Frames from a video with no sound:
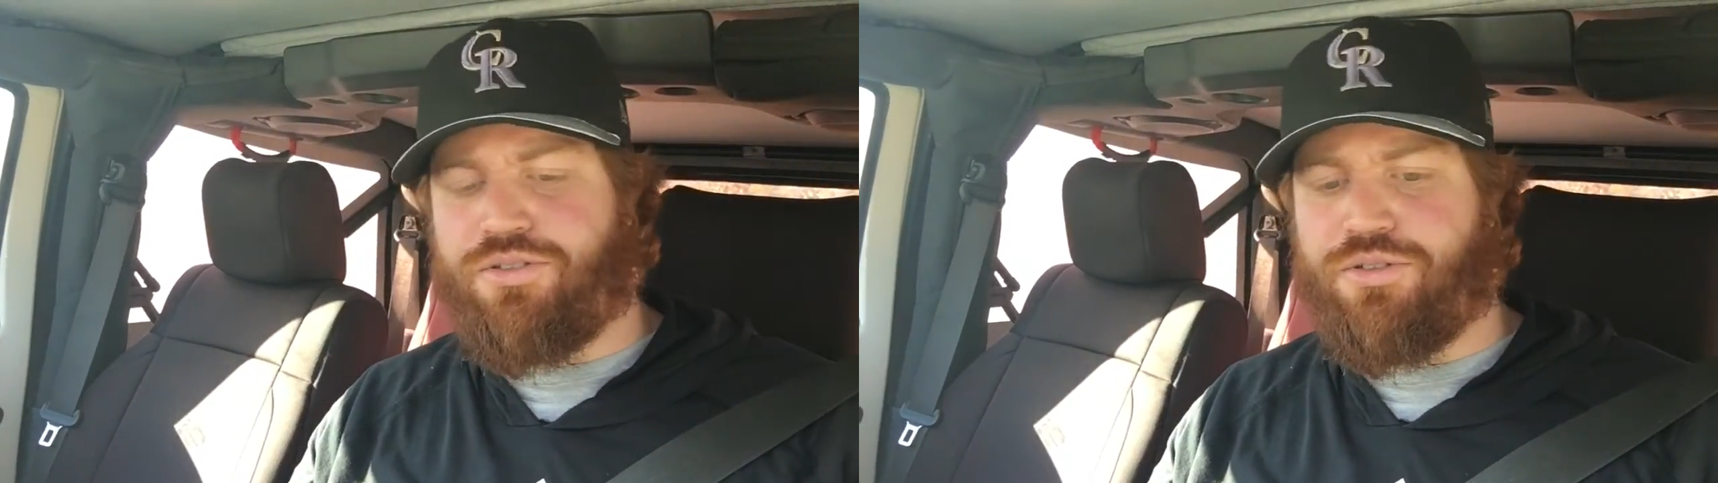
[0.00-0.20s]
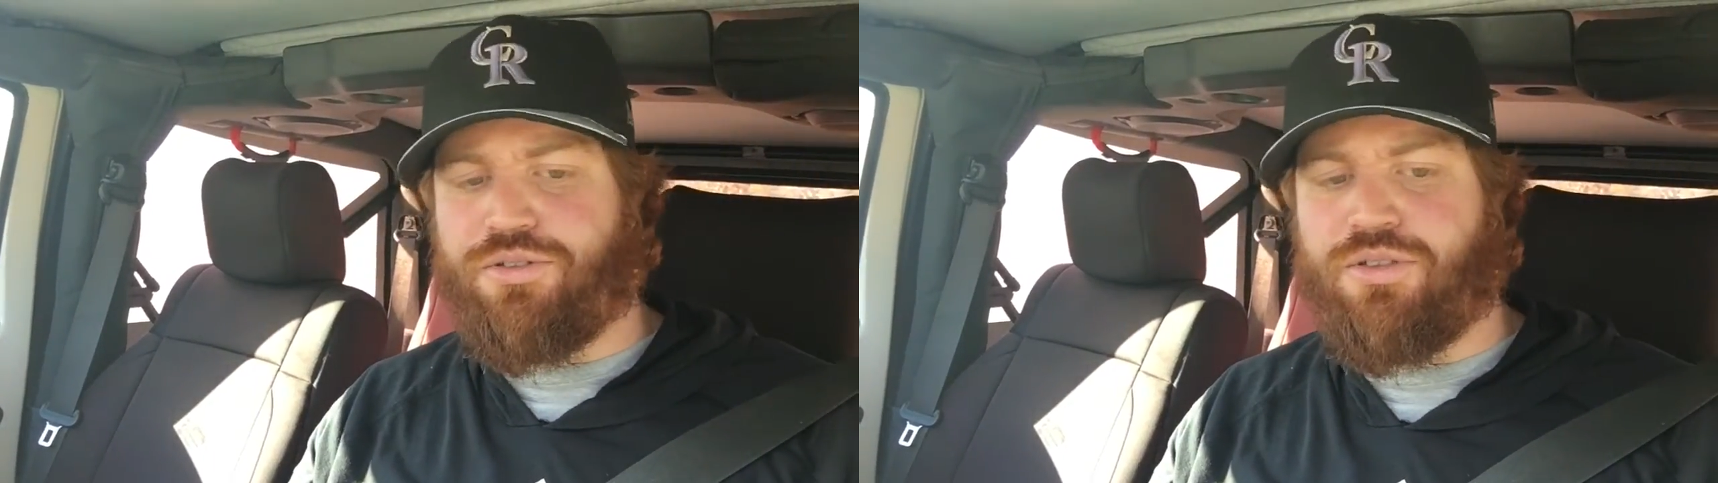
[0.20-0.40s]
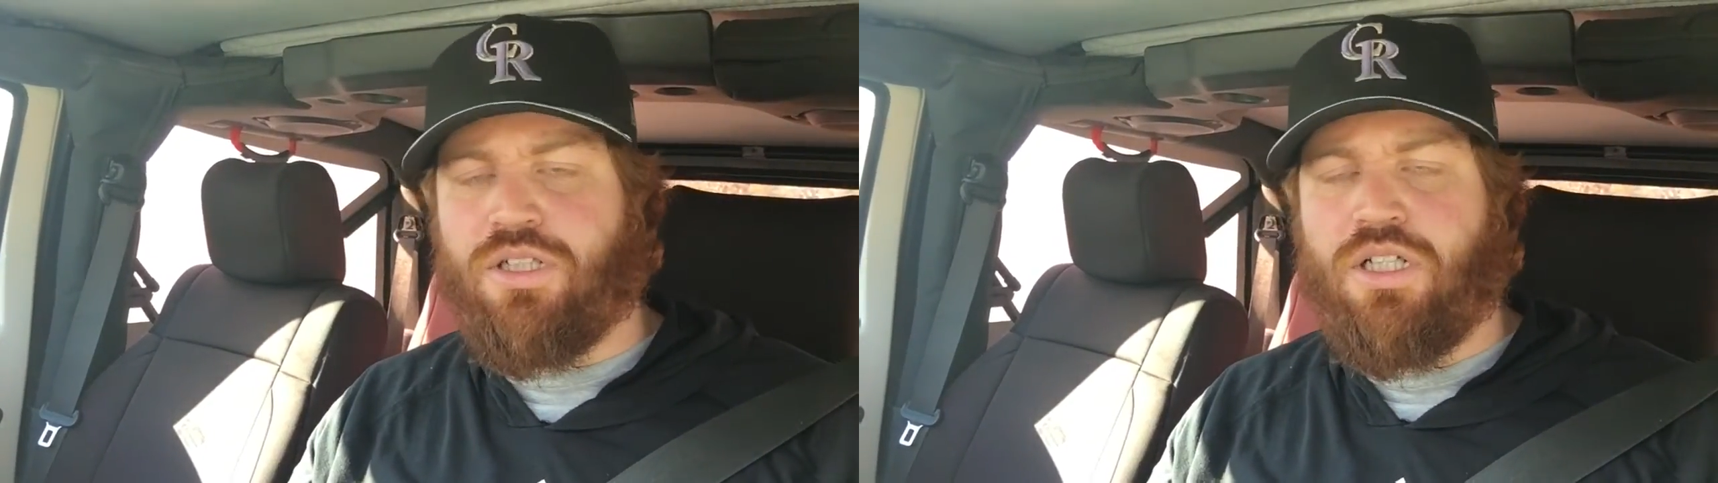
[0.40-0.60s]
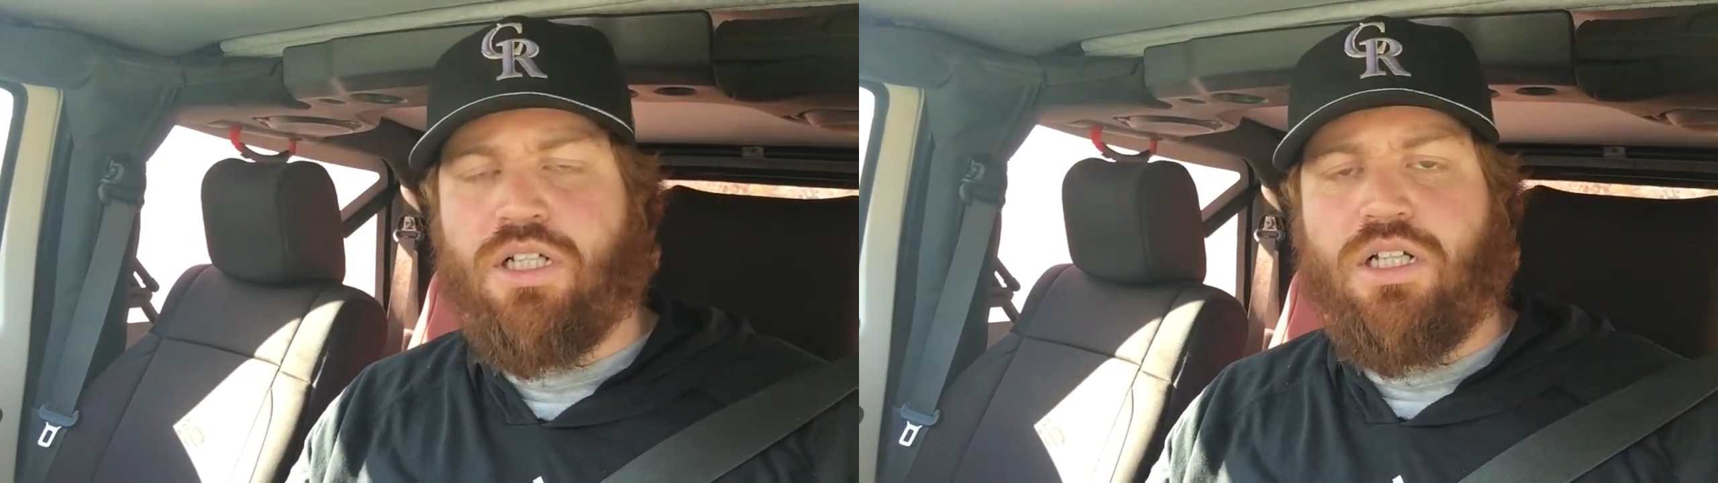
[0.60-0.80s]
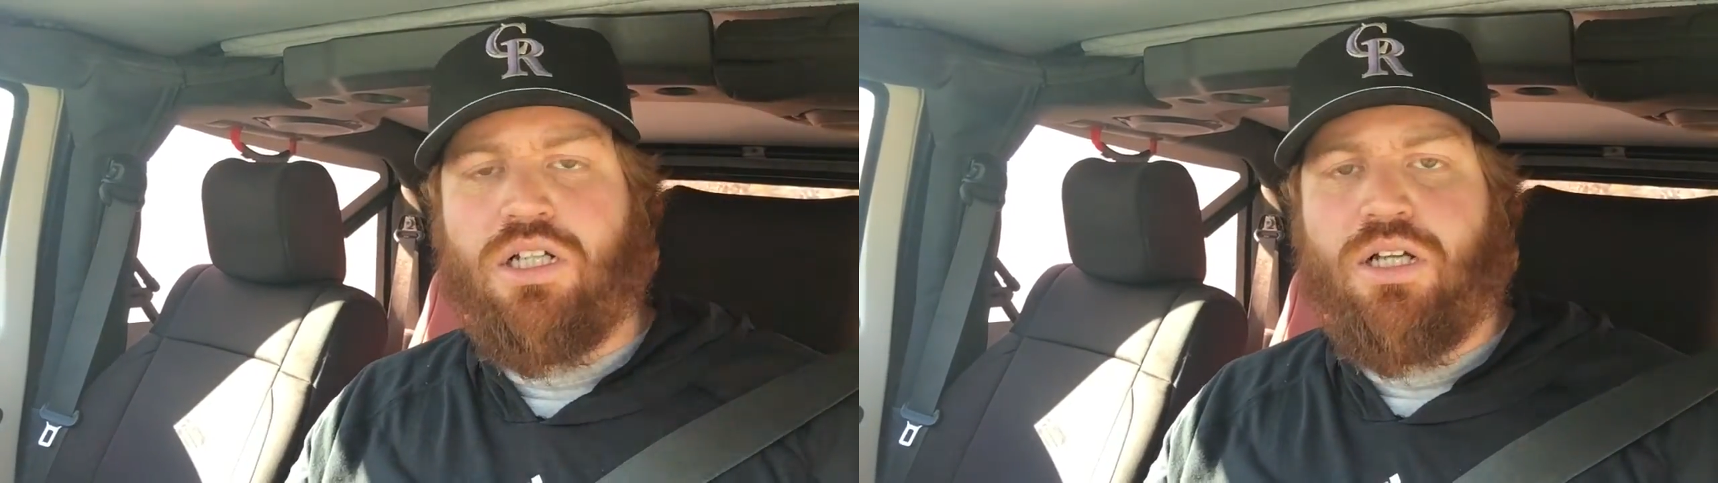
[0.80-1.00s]
through
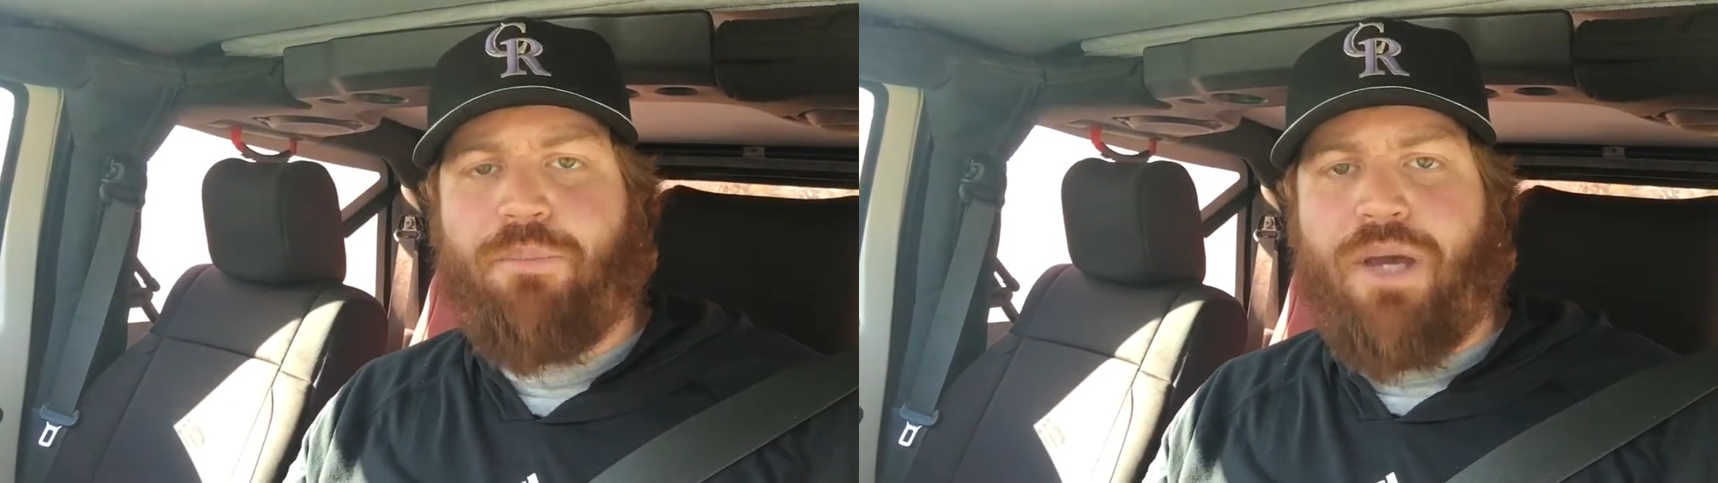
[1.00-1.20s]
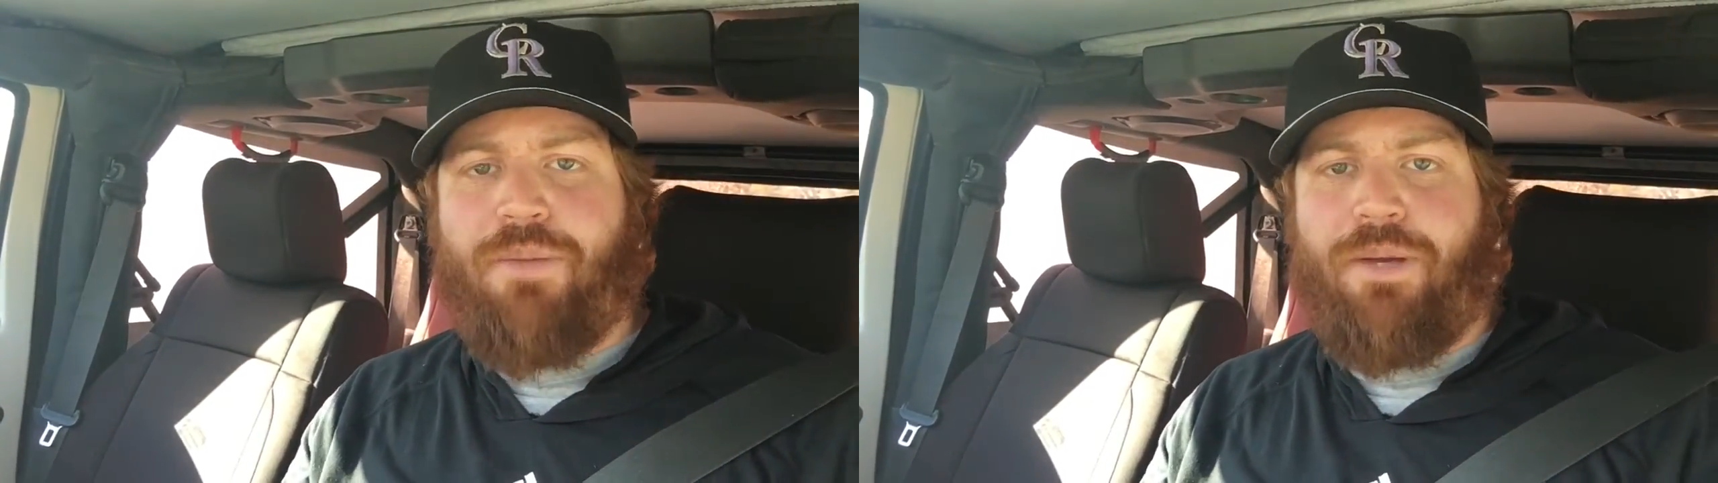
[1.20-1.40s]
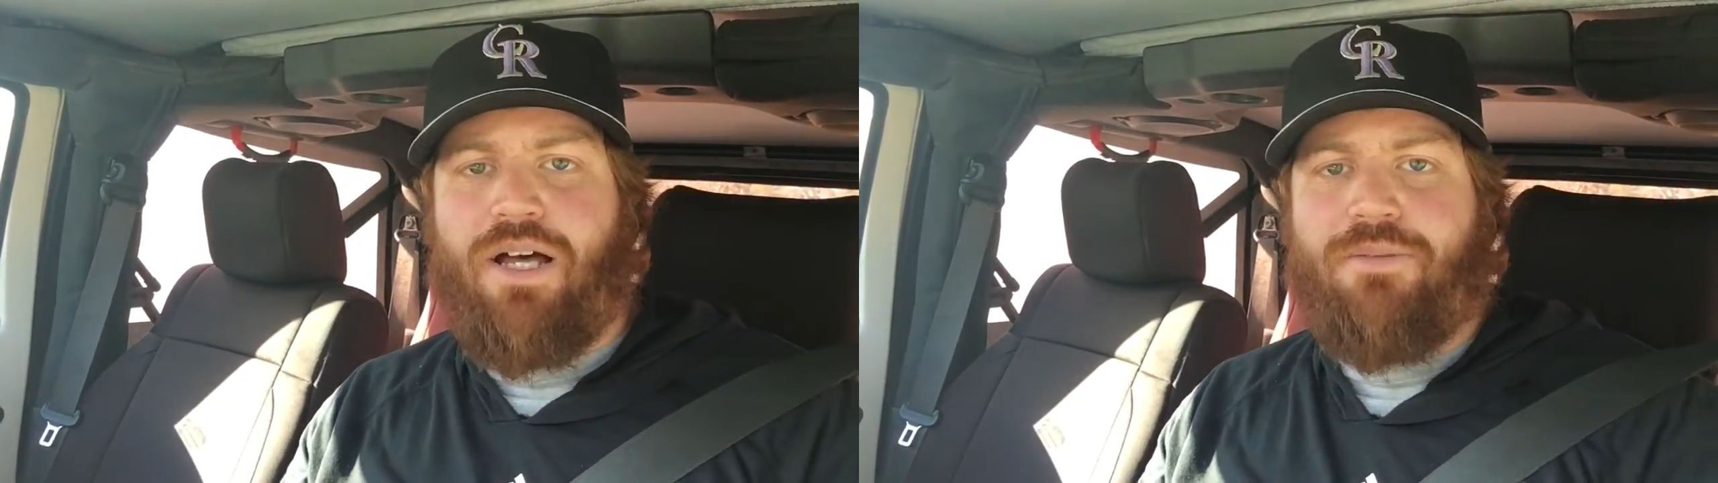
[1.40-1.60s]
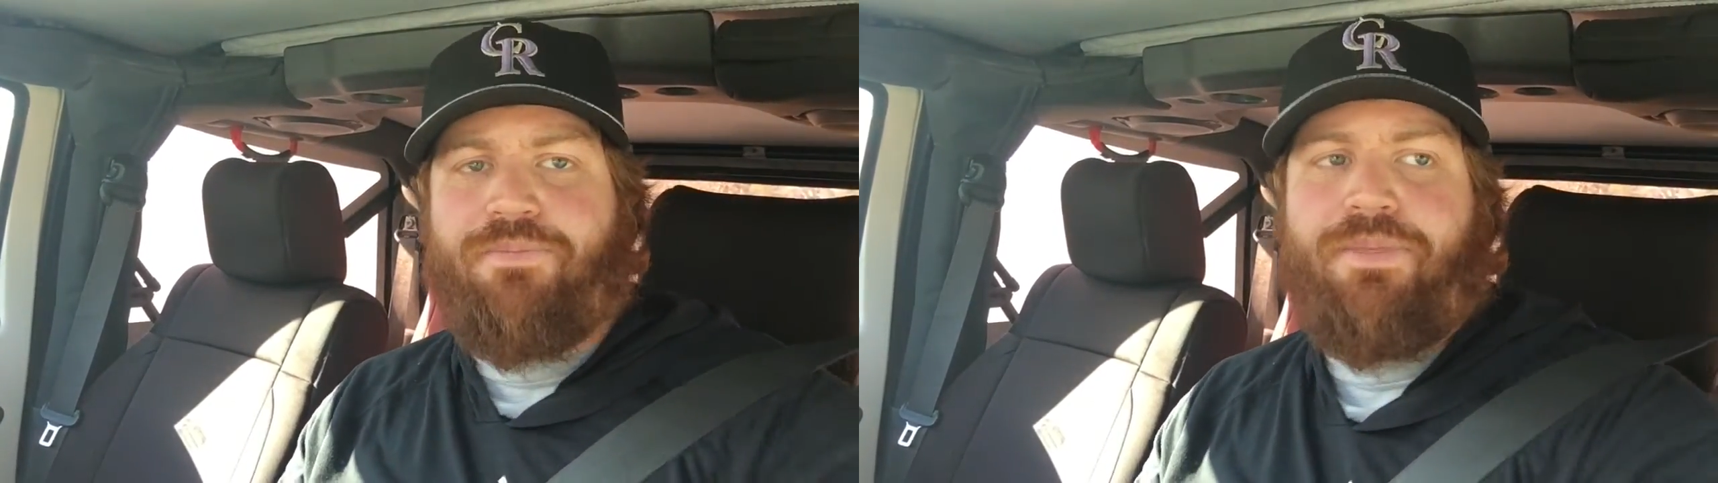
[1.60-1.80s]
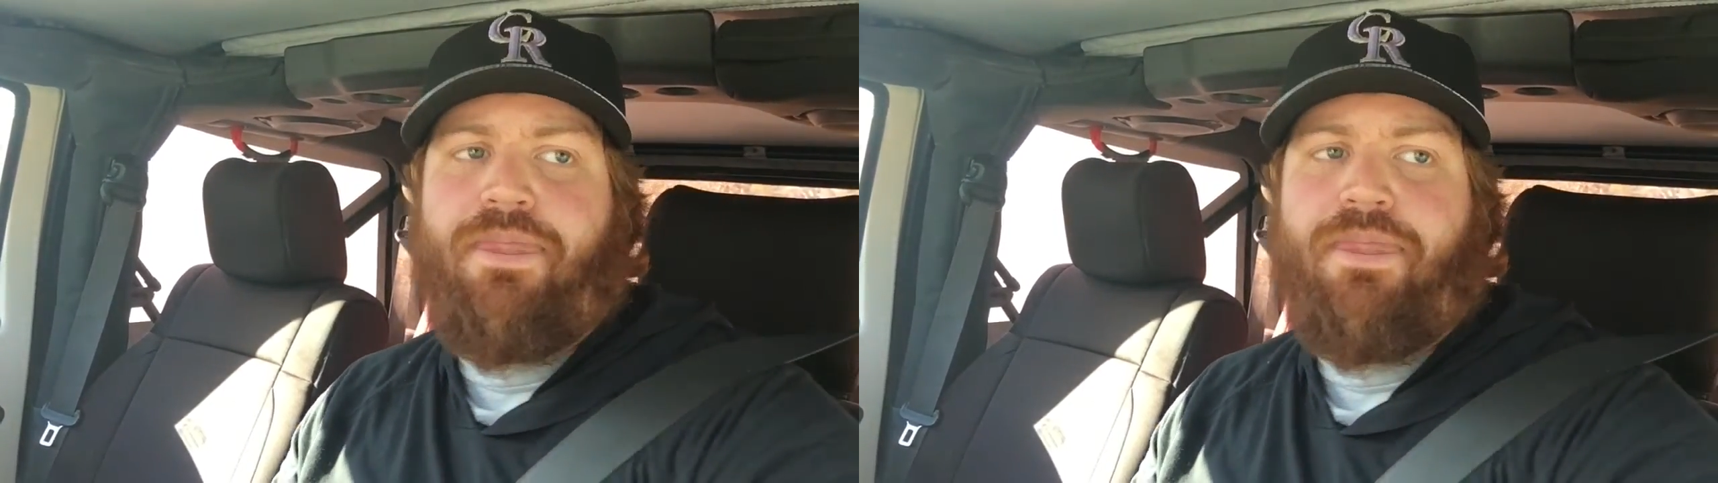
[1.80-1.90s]
PayPal.